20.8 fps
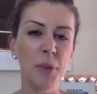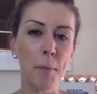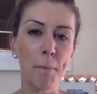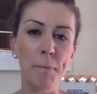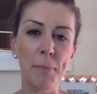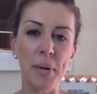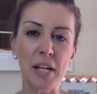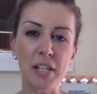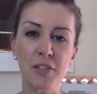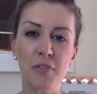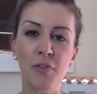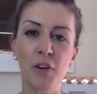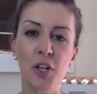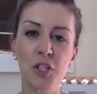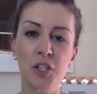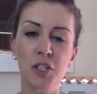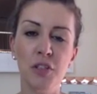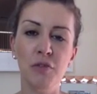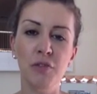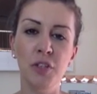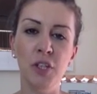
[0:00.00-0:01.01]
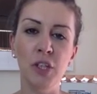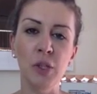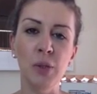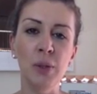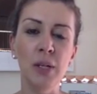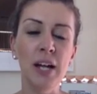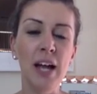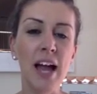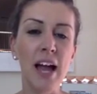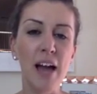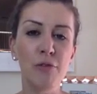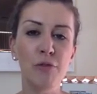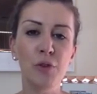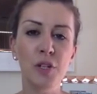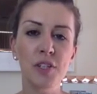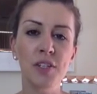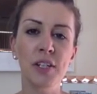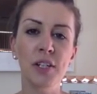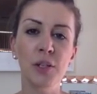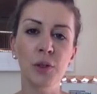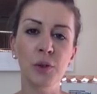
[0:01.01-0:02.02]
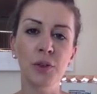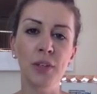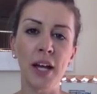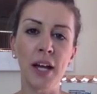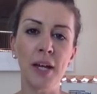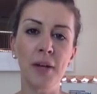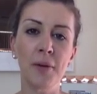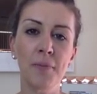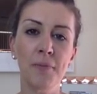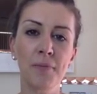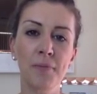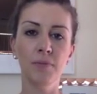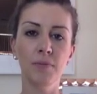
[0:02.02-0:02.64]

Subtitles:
the best version of you, every single day.